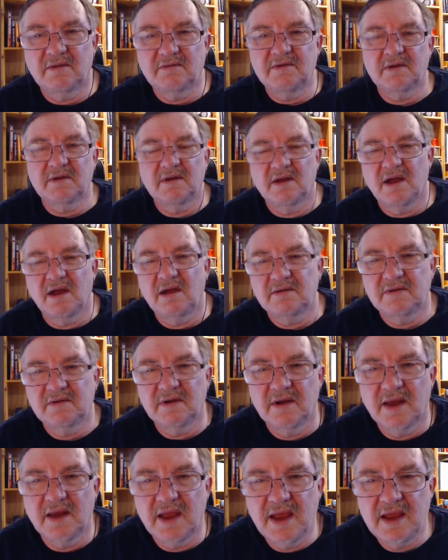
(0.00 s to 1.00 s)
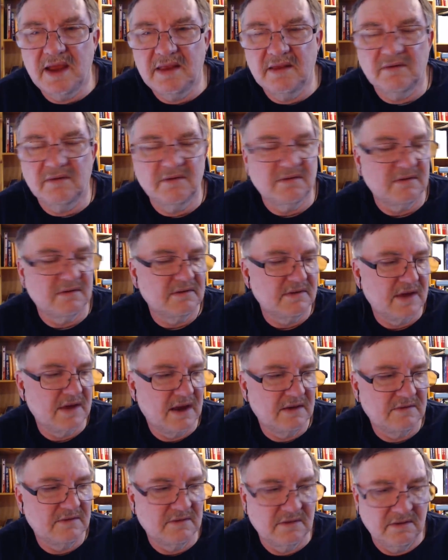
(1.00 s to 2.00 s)
was a long delay. There was a
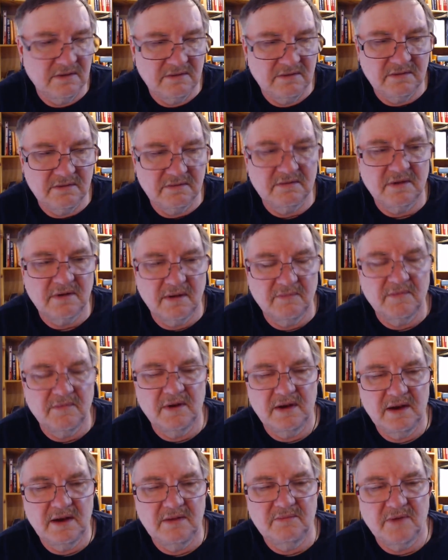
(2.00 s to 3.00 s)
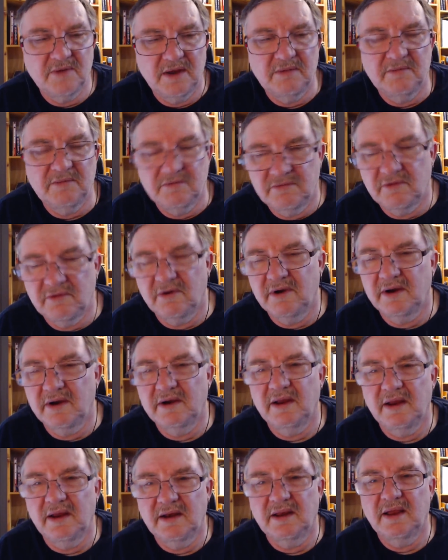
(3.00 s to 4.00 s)
stanchion loose or something, and he played before
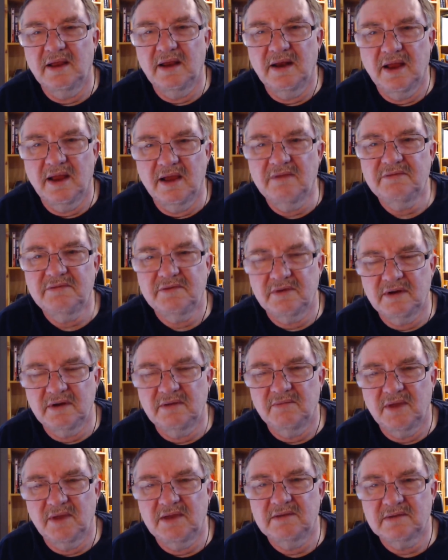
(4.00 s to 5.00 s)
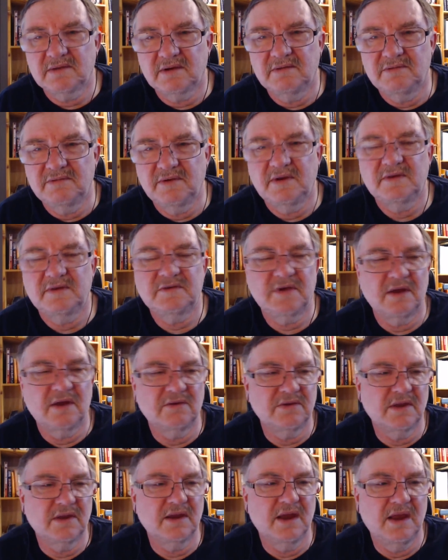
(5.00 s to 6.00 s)
it and again after it, and basically finished
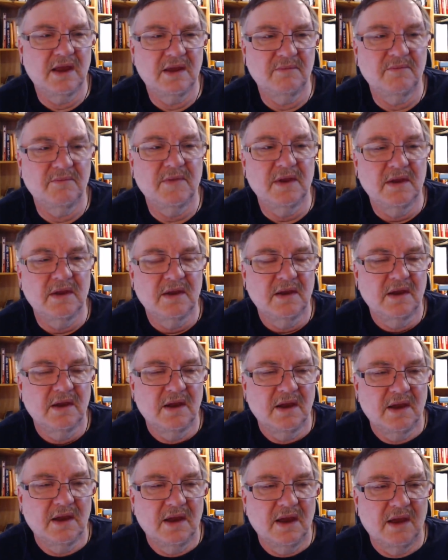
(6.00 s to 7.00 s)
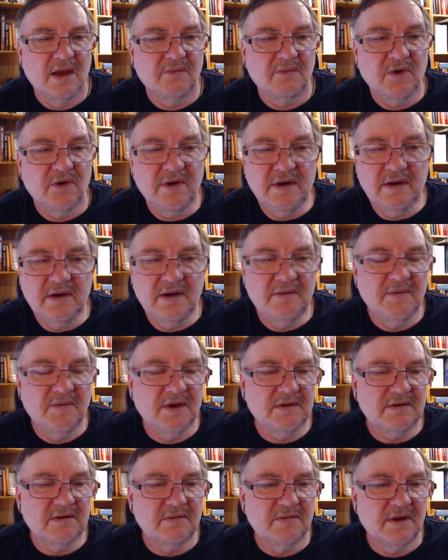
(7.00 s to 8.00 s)
out the game. And boy, did he
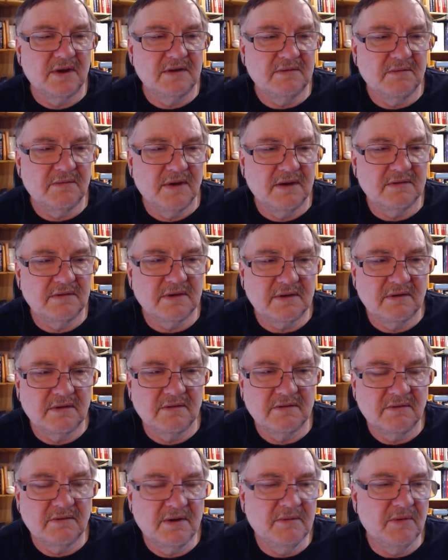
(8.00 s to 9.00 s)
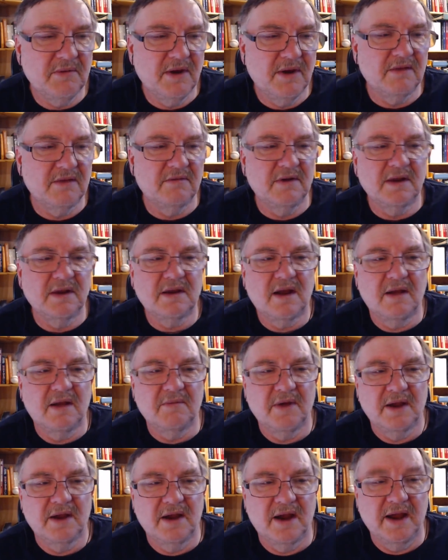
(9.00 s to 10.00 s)
make some nice plays. Like there was one play that really caught
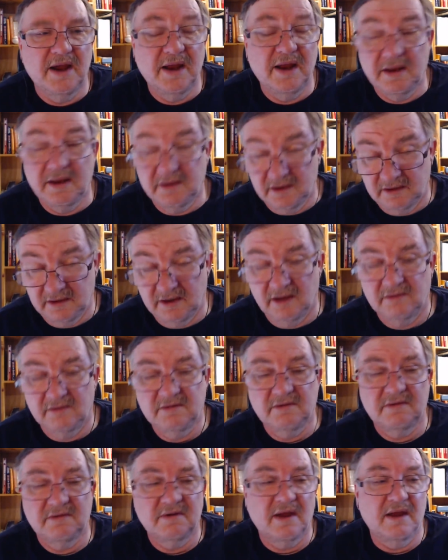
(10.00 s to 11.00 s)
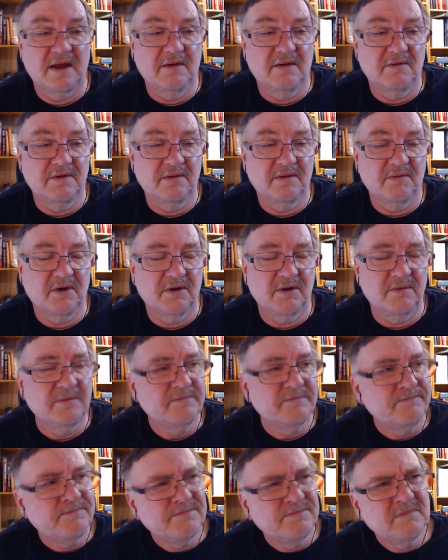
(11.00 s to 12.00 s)
my eye and the announcer's eye with about
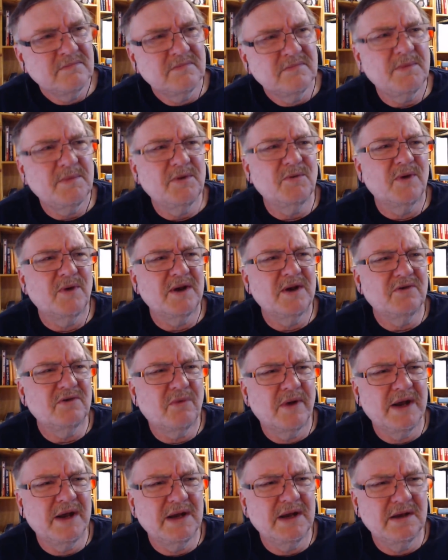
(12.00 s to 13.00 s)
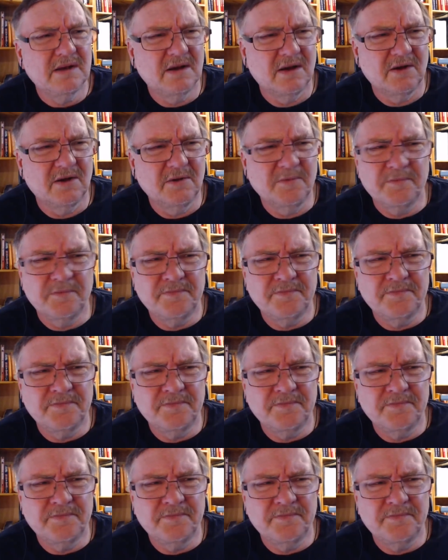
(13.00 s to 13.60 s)
maybe 120 to go.